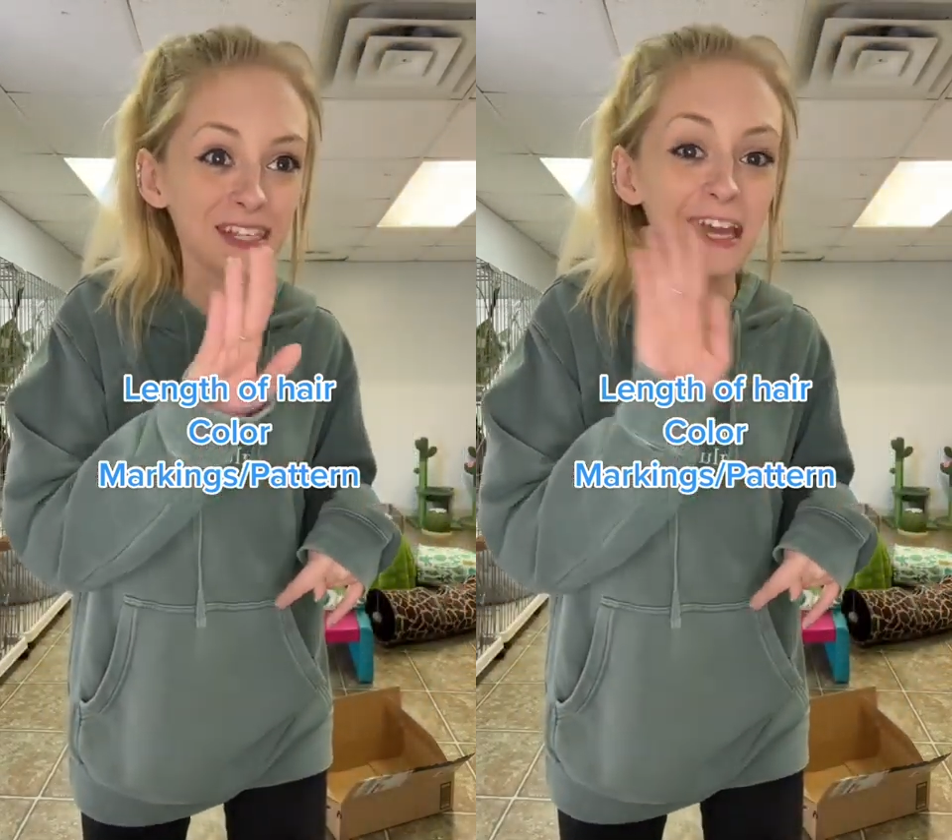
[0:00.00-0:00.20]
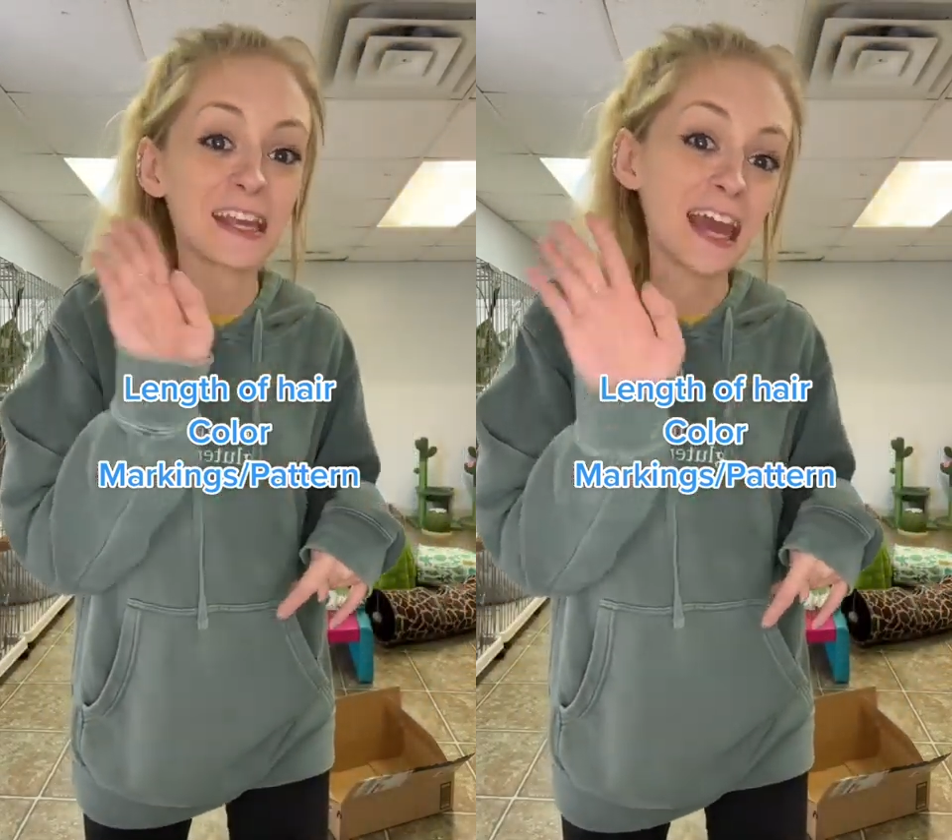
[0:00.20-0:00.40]

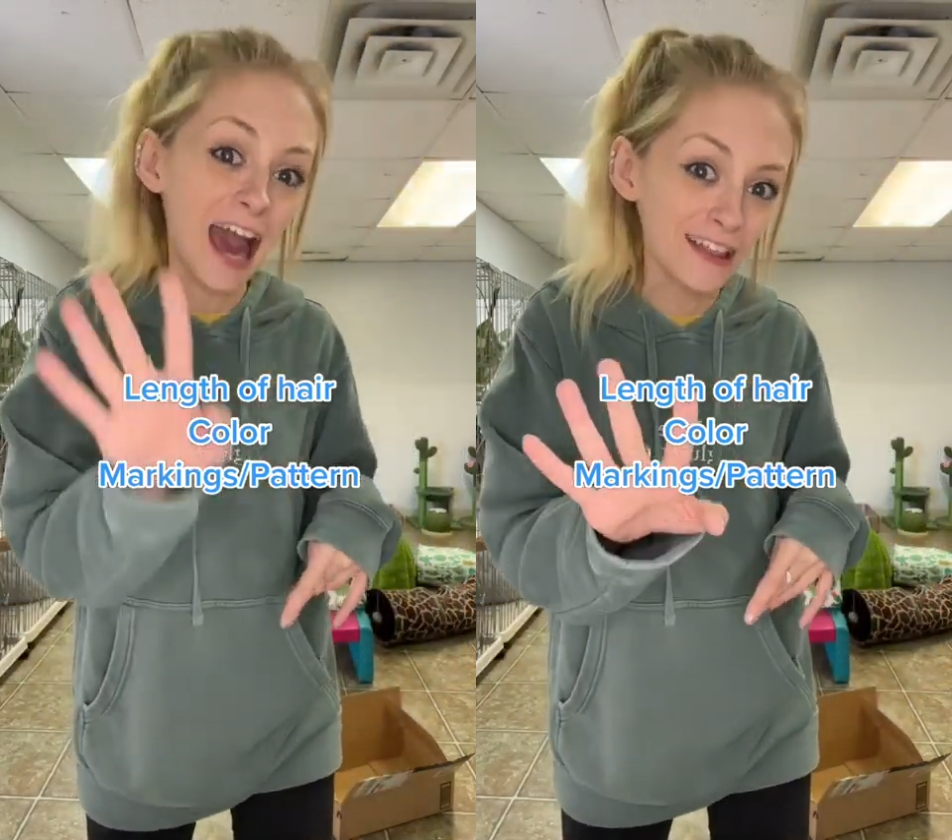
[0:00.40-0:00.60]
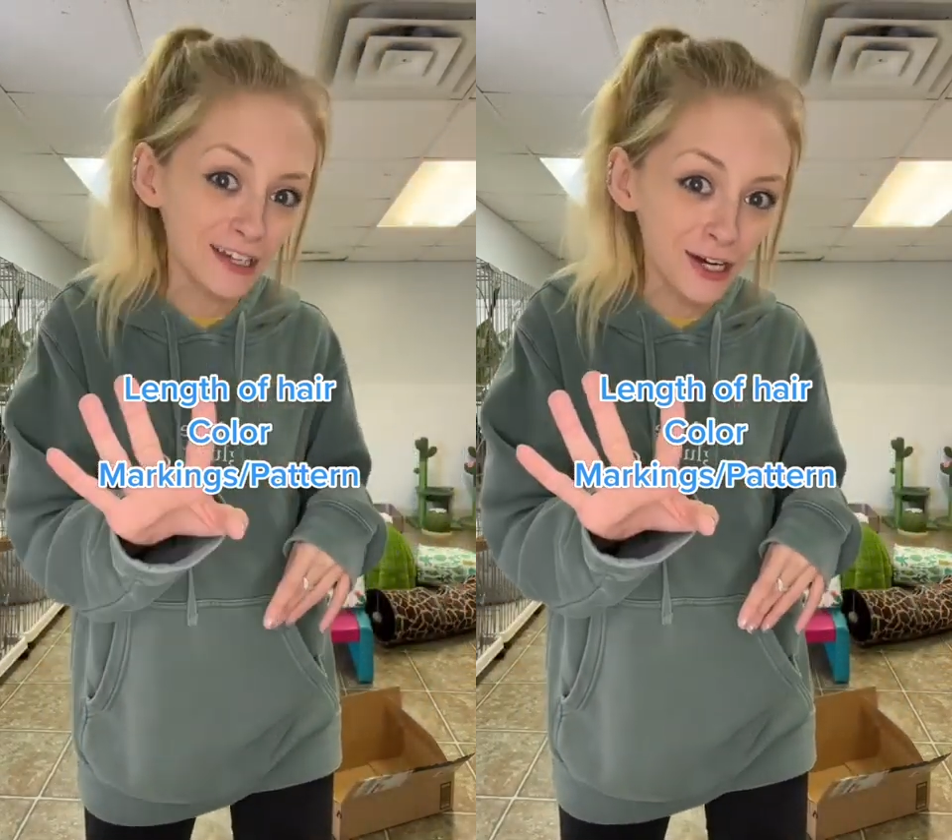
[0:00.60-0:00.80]
like,
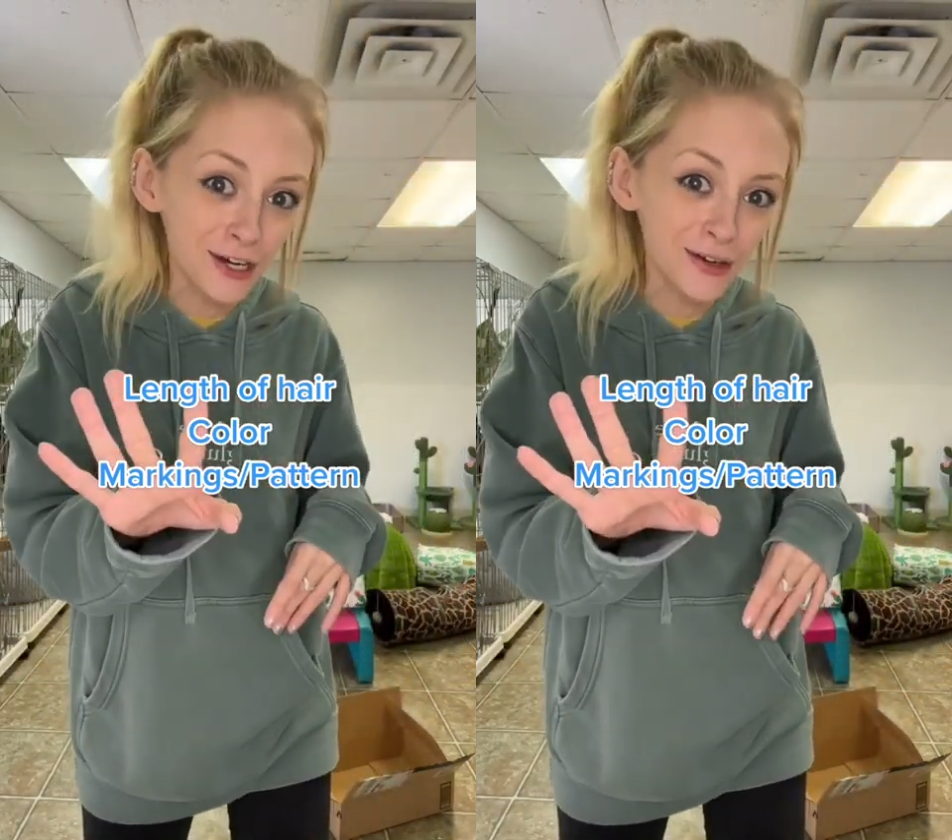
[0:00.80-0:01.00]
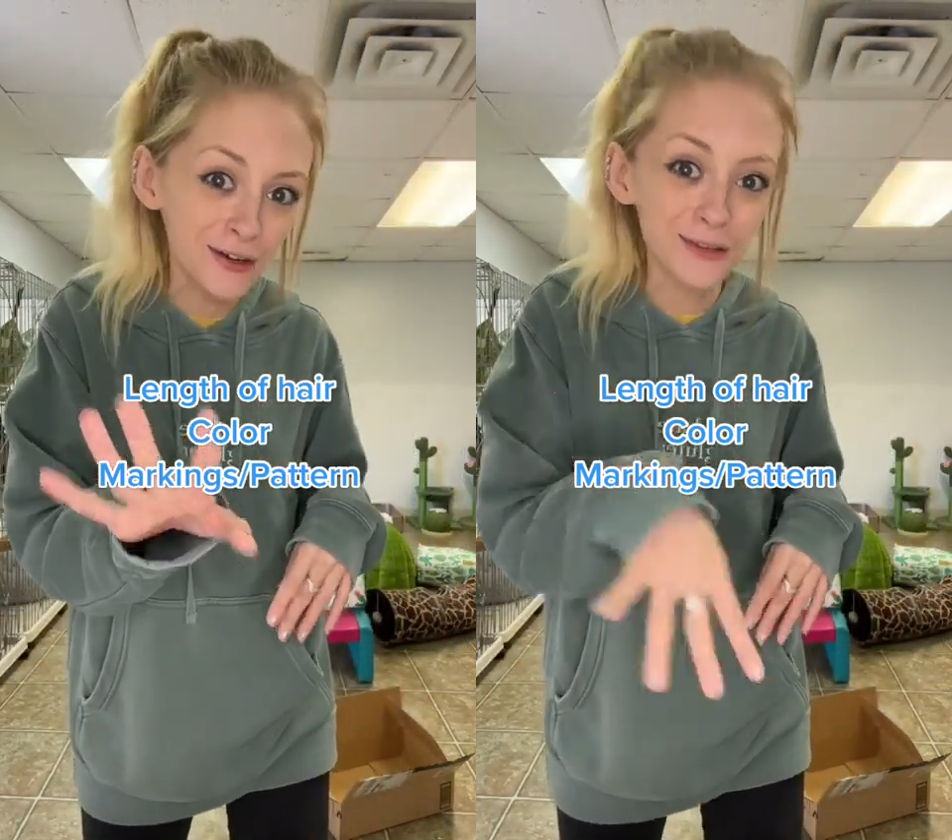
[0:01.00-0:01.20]

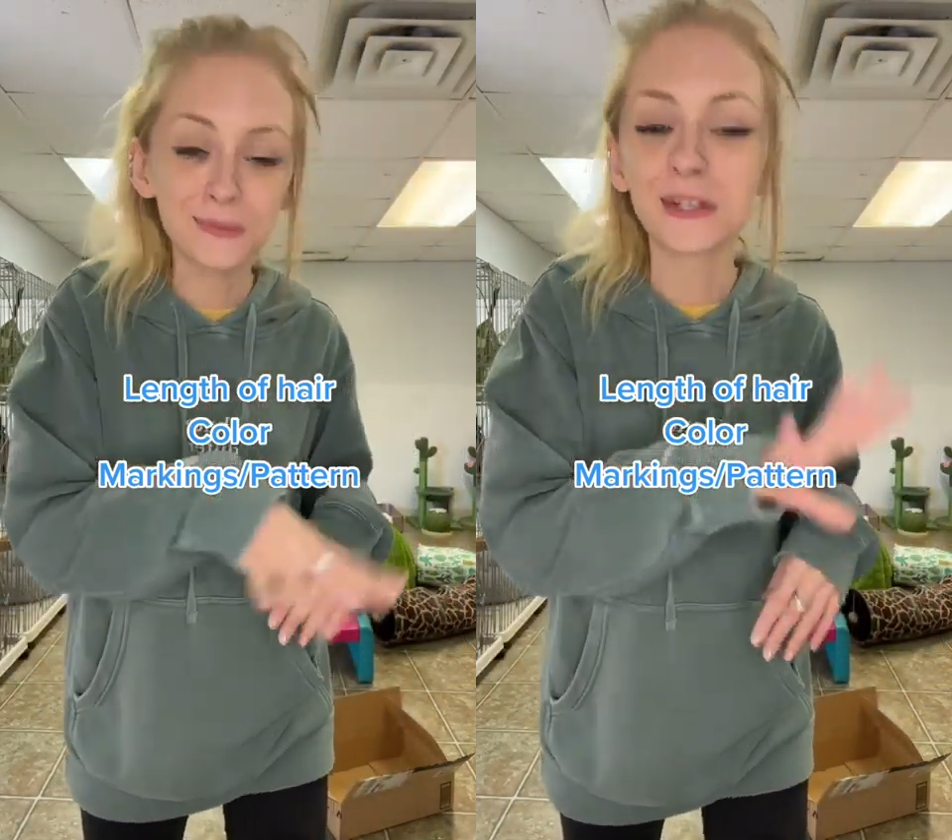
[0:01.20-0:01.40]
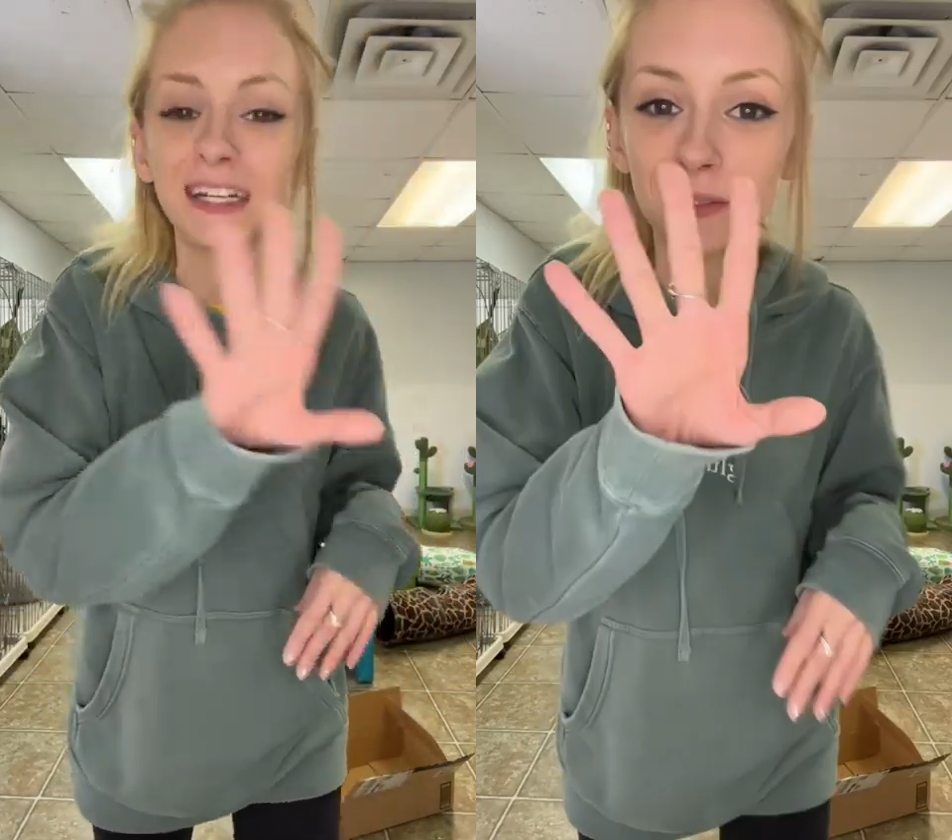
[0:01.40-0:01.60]
calicos.
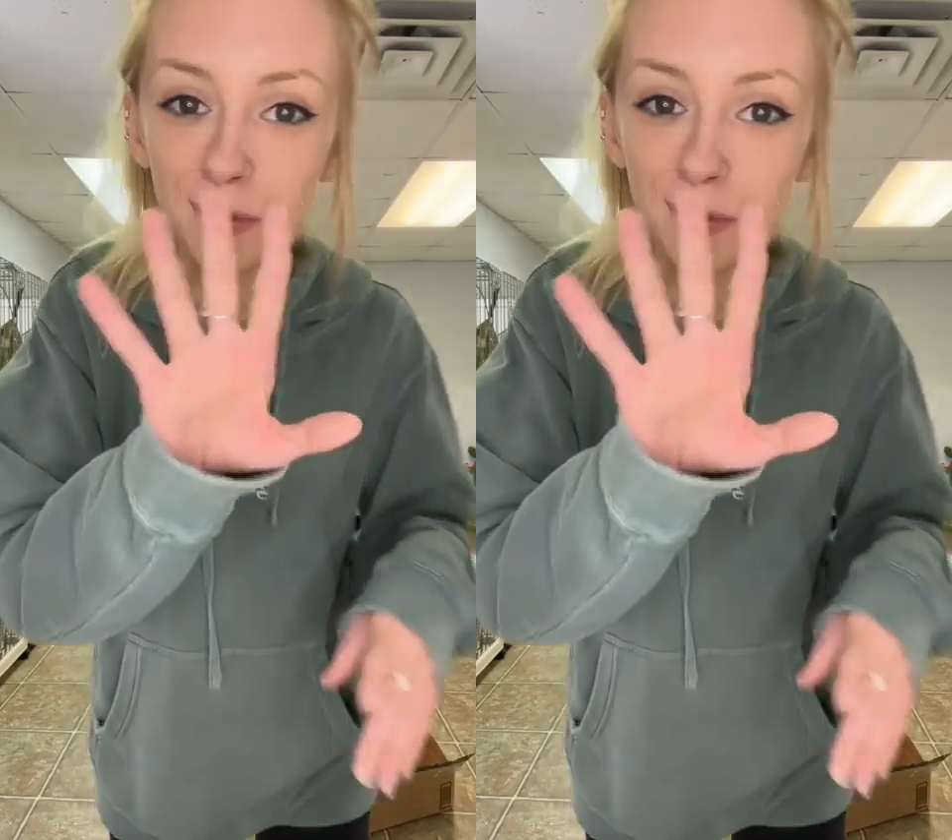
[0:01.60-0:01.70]
We'll get